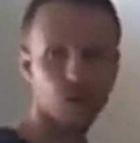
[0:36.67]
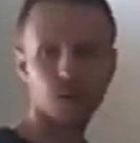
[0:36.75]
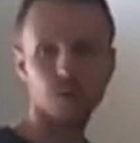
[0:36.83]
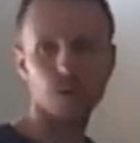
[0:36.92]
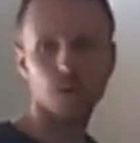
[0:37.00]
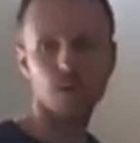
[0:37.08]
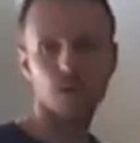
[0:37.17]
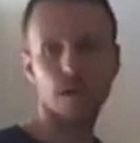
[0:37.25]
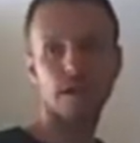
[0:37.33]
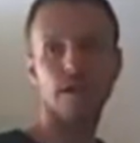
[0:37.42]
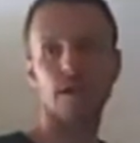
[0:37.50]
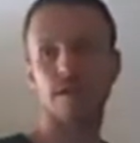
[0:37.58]
Also, you
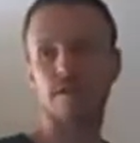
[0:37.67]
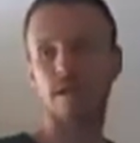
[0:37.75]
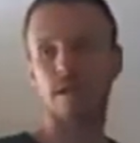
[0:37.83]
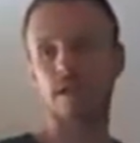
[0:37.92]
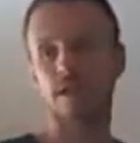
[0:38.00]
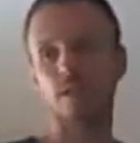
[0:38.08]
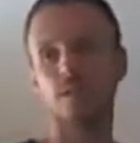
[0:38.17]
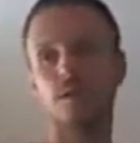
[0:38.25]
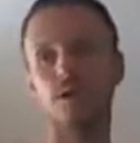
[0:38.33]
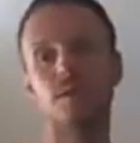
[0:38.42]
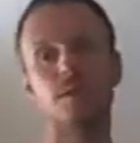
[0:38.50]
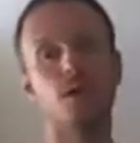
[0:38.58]
can think of it as
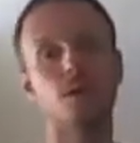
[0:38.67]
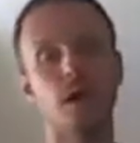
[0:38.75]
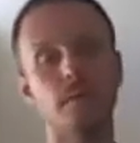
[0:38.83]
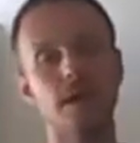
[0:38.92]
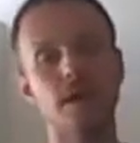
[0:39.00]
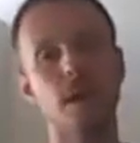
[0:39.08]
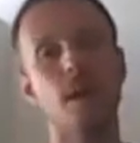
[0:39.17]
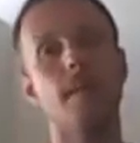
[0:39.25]
computer programming,